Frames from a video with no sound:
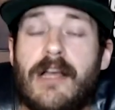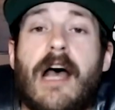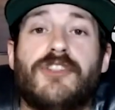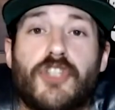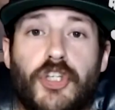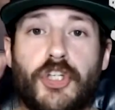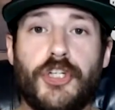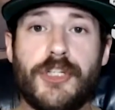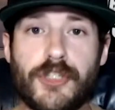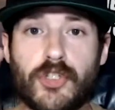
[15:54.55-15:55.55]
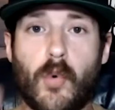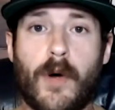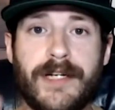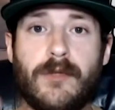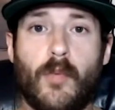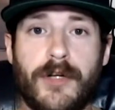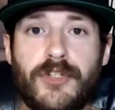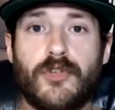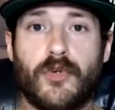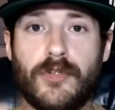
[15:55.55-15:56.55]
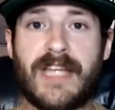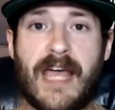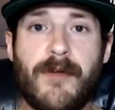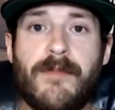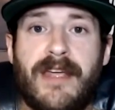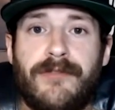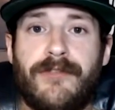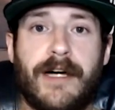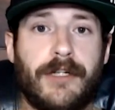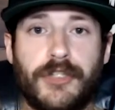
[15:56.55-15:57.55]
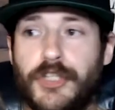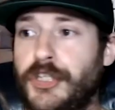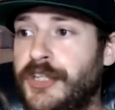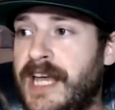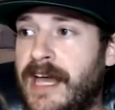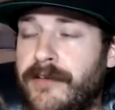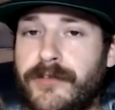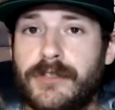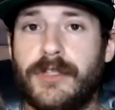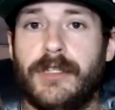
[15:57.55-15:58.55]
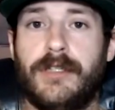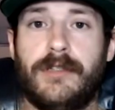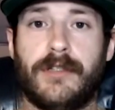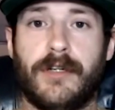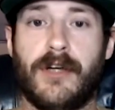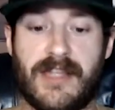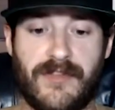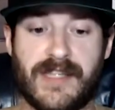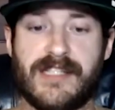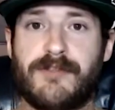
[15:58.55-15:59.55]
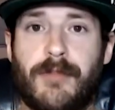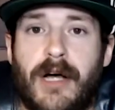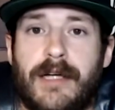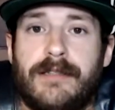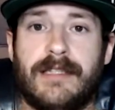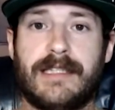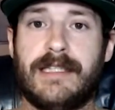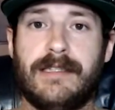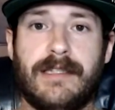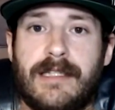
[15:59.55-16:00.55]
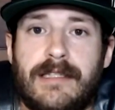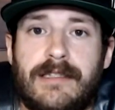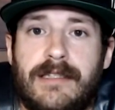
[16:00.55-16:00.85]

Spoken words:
as good as a 21-year-old MMA fighter could ever look, you know, in this spot. Like, he